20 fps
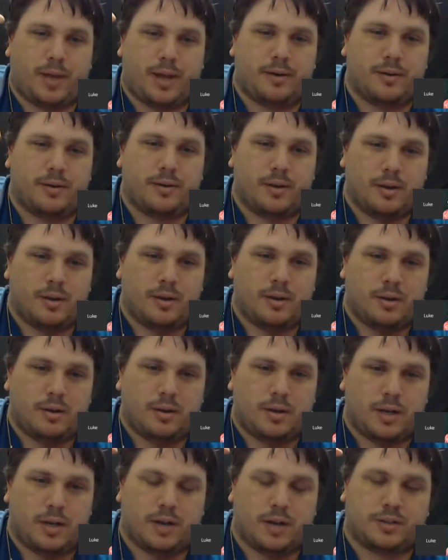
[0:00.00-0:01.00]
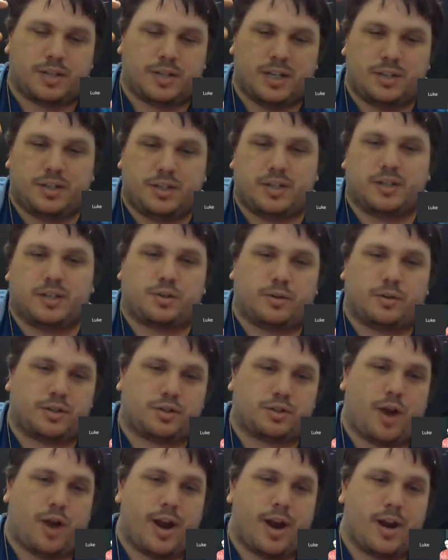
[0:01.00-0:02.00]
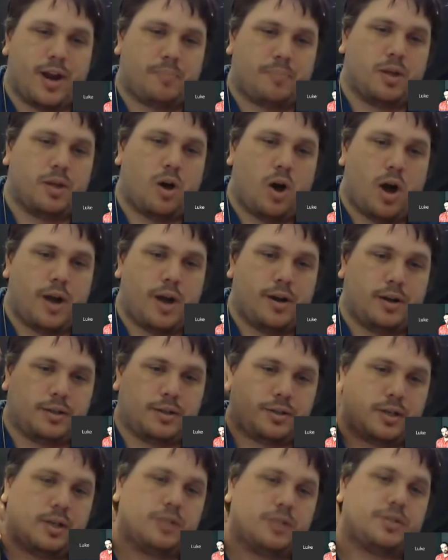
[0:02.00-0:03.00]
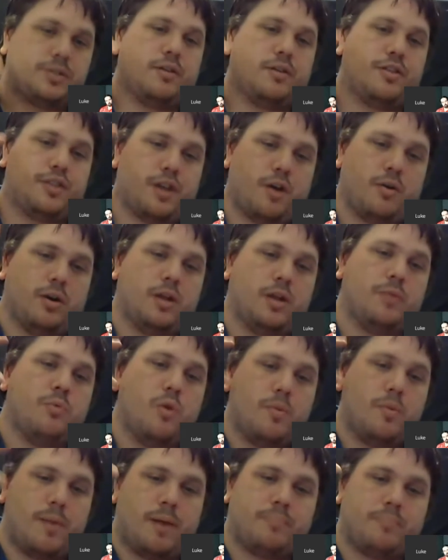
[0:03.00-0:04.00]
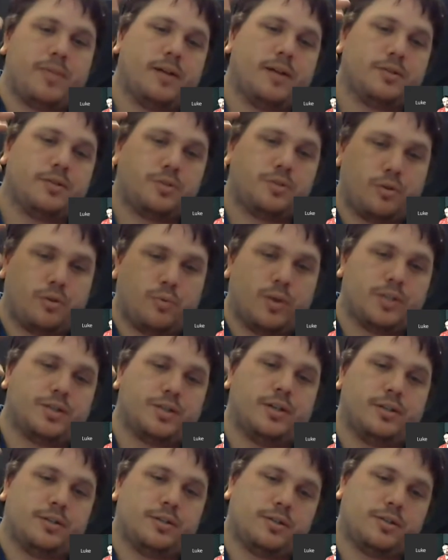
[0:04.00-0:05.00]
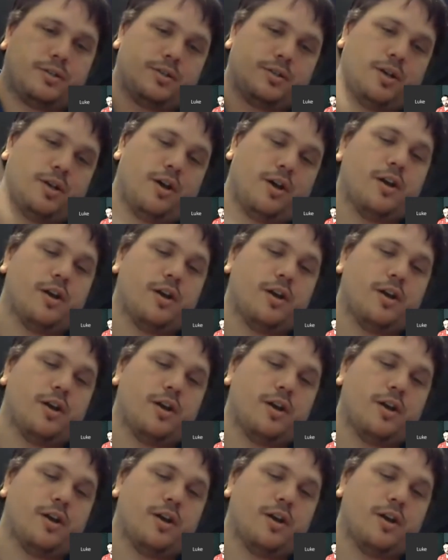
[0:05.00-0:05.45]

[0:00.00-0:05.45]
And, it's easy to sort of strain up in the high notes unless I thoroughly warm up that sort of resonance. So